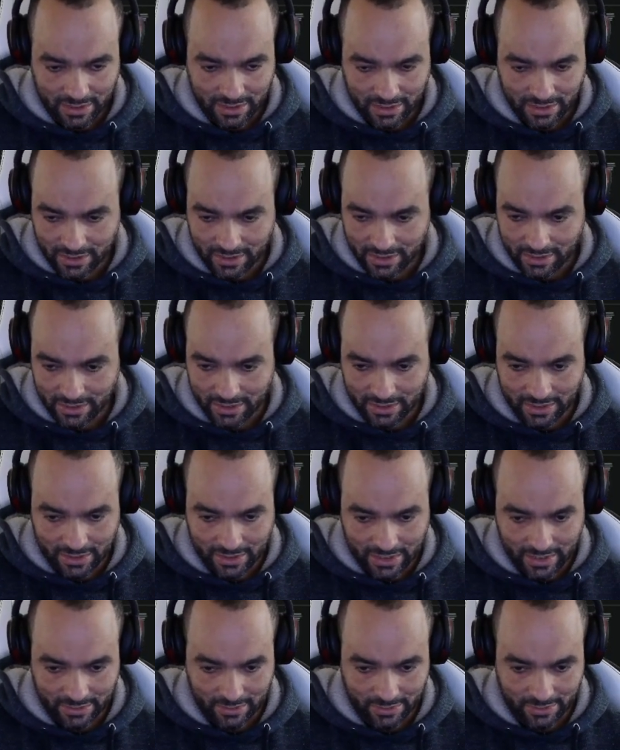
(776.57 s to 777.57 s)

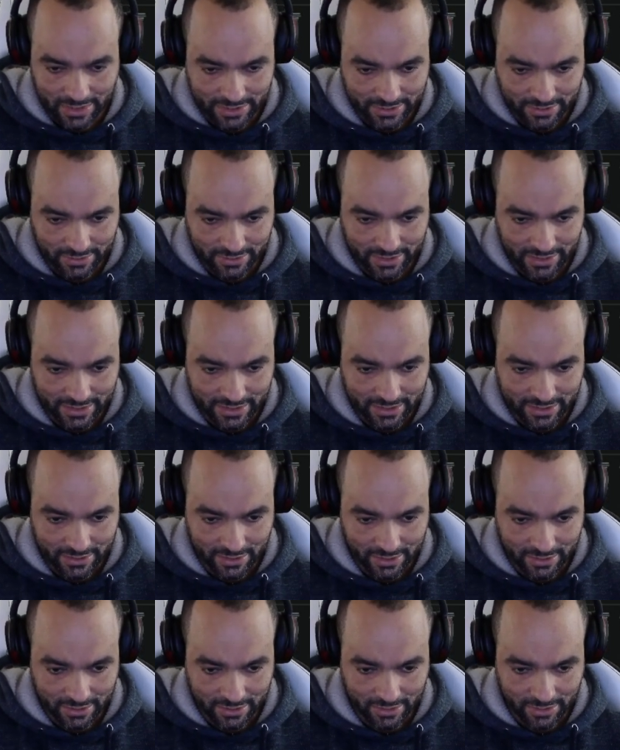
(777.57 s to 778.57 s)
and let's create
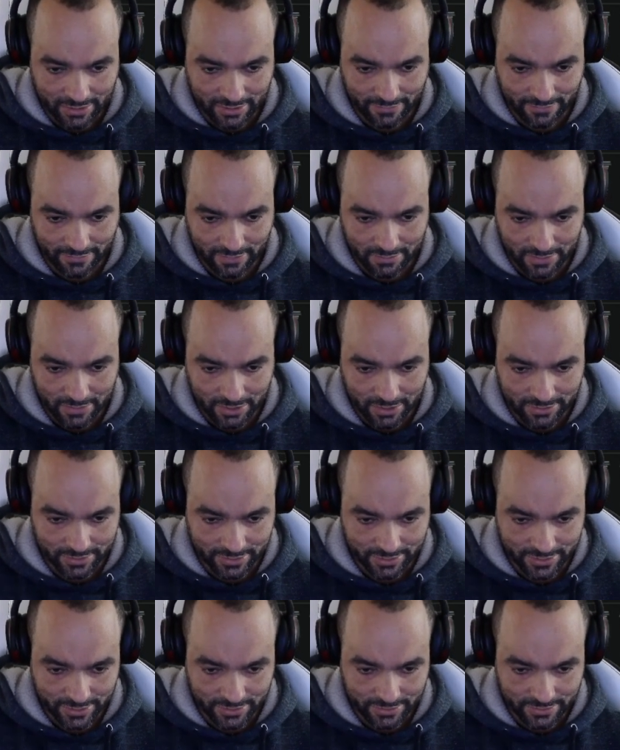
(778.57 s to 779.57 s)
another one for motor
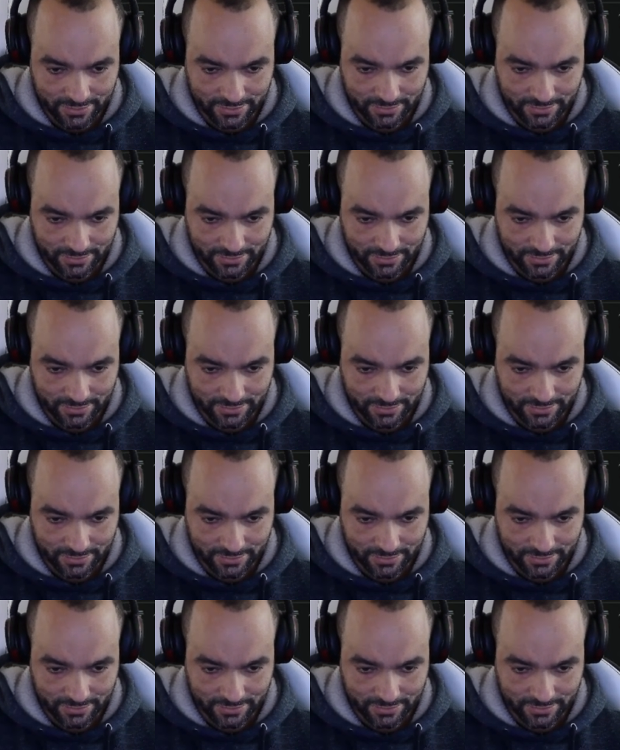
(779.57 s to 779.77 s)
2.